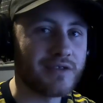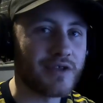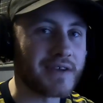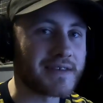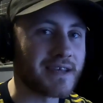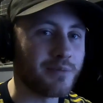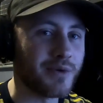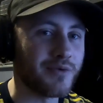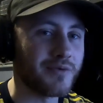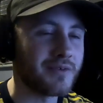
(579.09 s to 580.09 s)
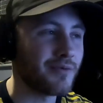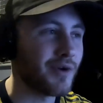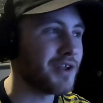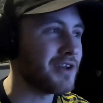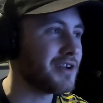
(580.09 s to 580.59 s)
things up and
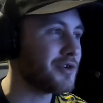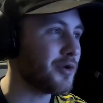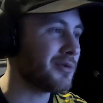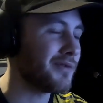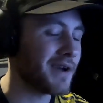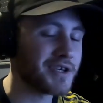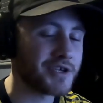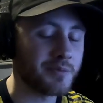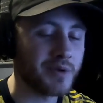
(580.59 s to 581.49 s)
running in a normal fashion.